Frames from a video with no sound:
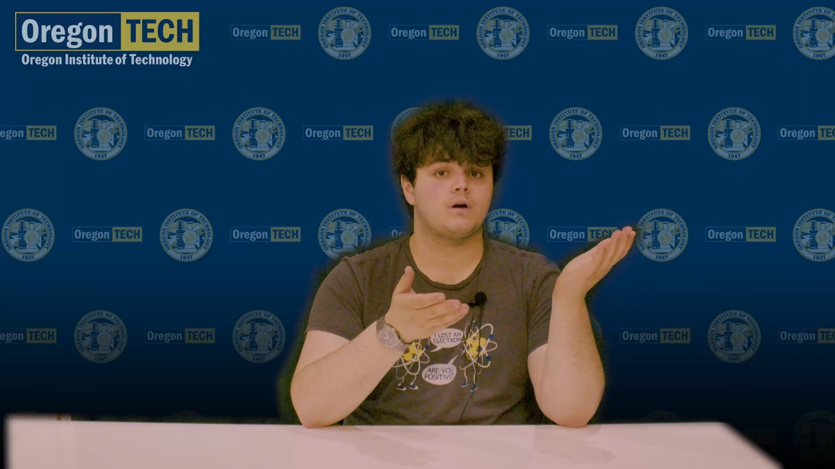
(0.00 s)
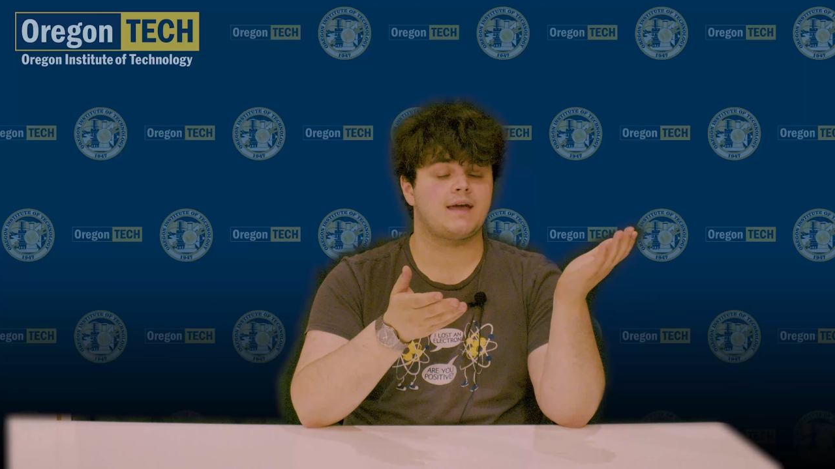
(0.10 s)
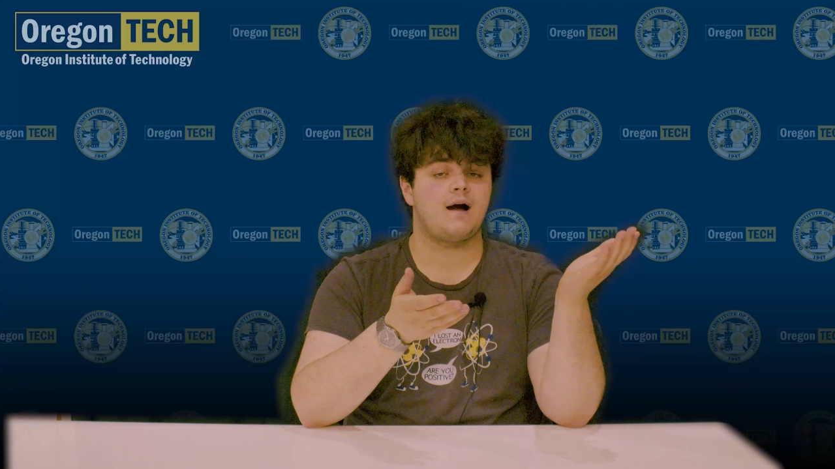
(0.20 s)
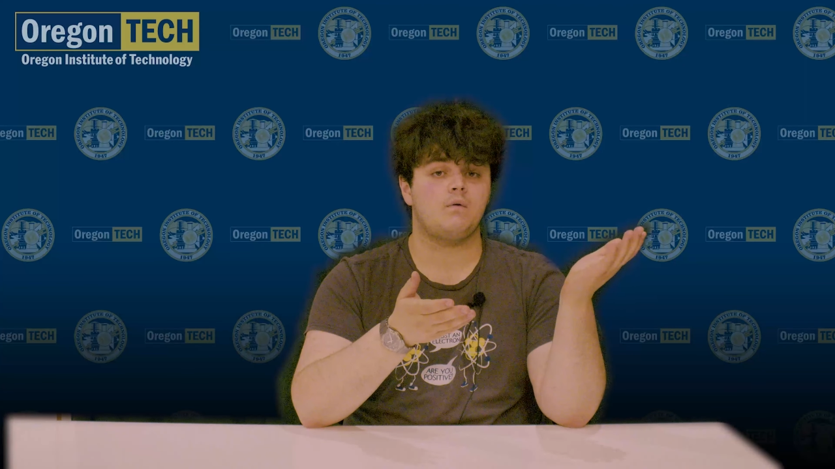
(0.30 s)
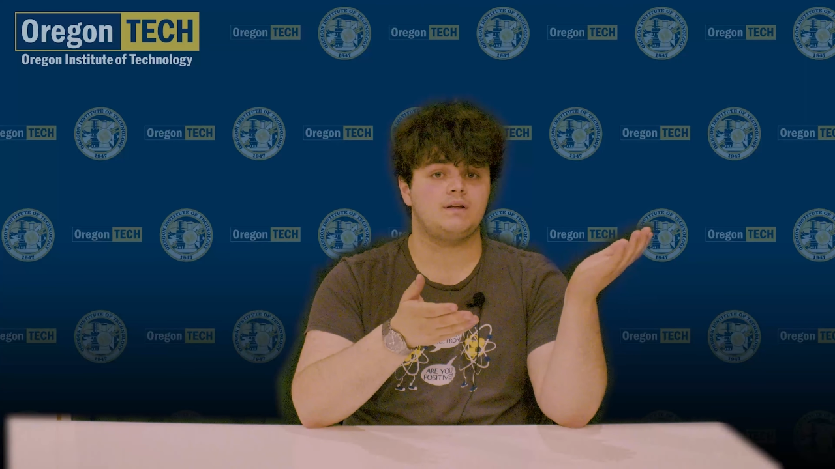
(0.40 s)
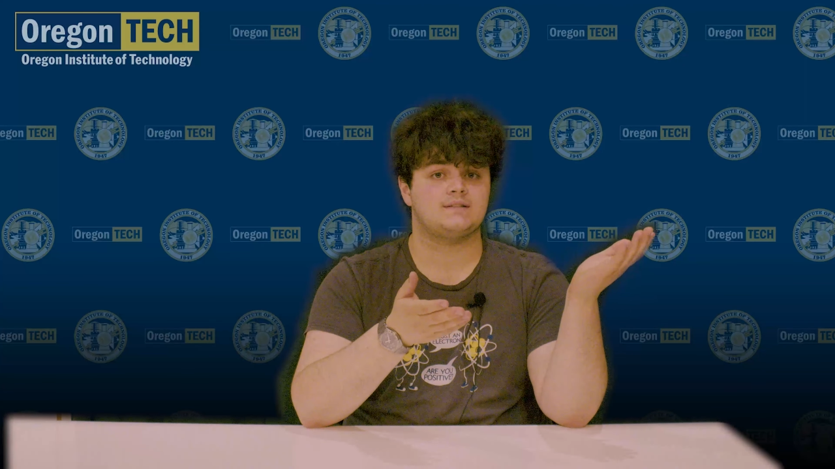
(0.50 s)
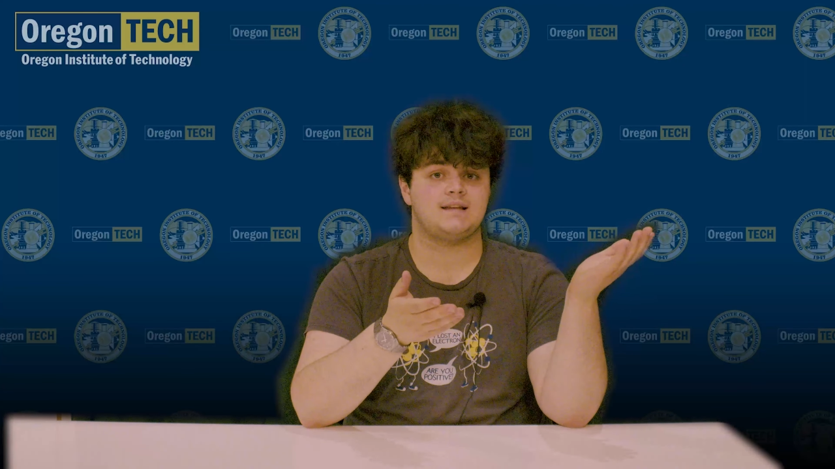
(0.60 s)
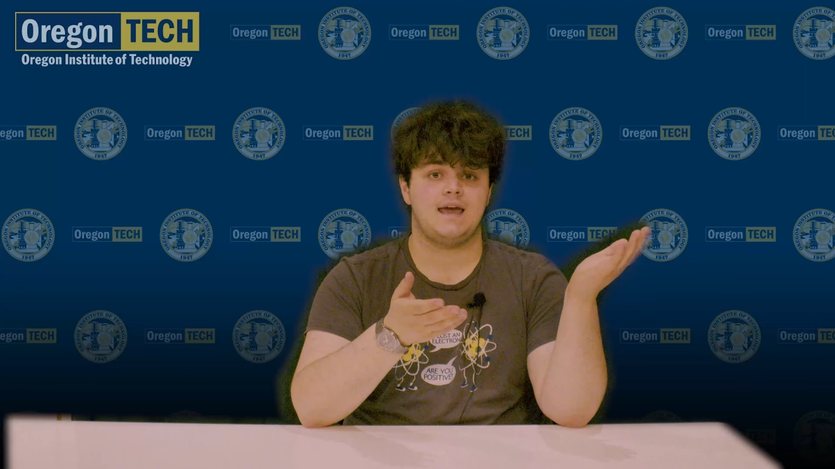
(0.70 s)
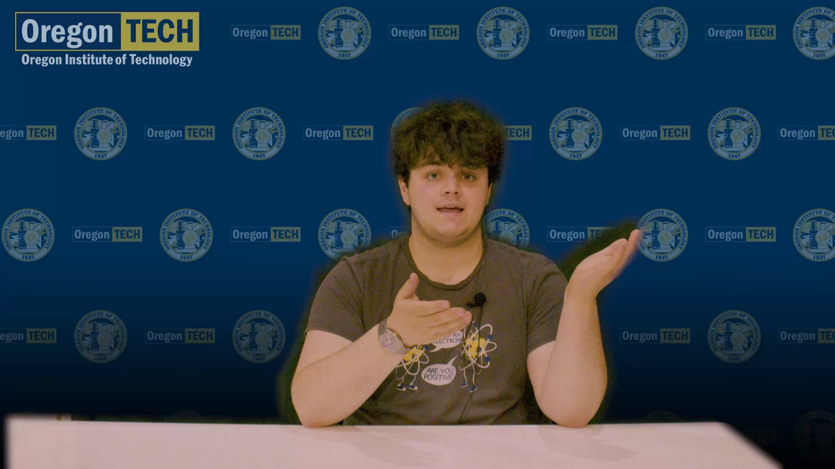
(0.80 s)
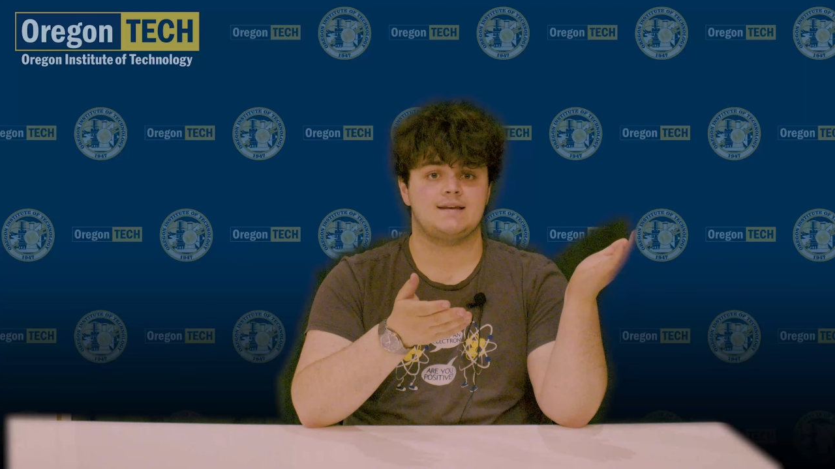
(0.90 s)
account gets
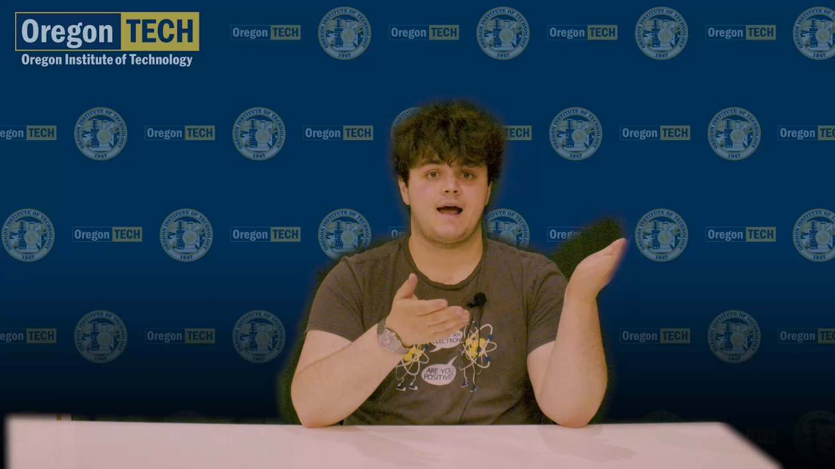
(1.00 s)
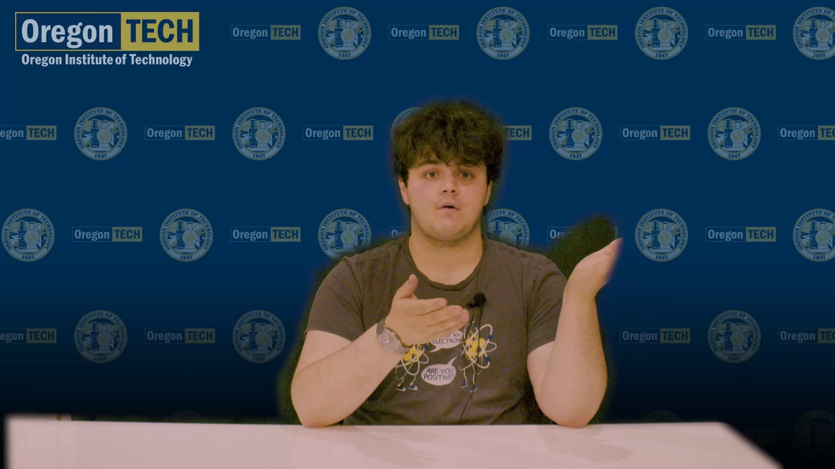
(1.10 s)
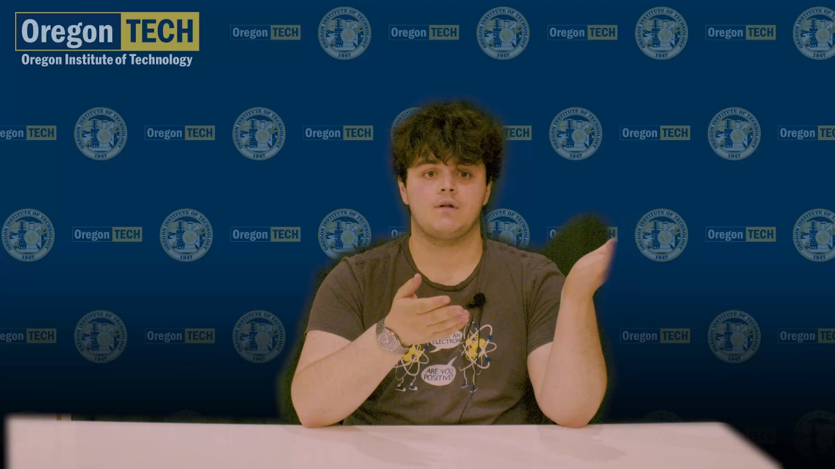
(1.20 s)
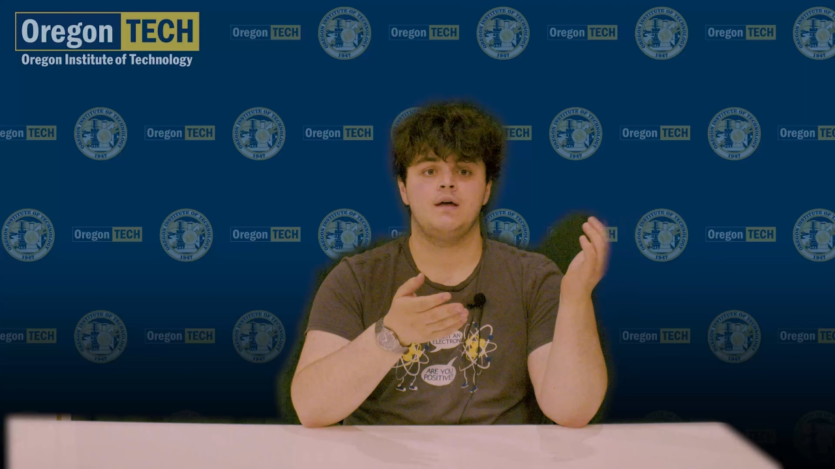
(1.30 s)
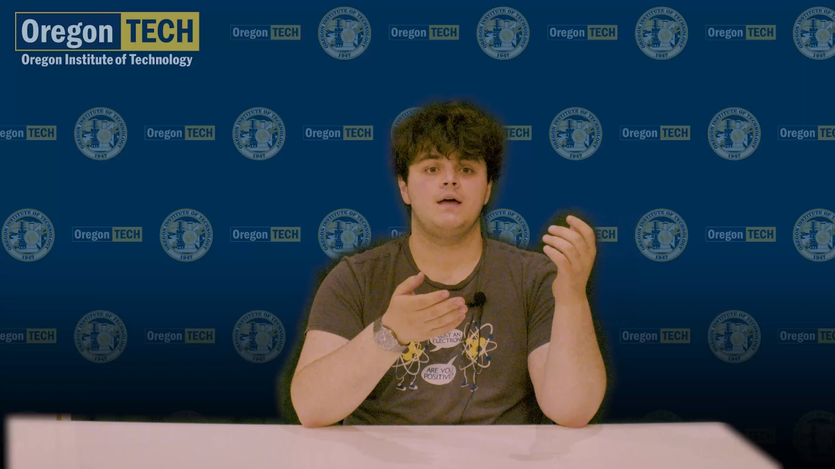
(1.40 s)
taken down."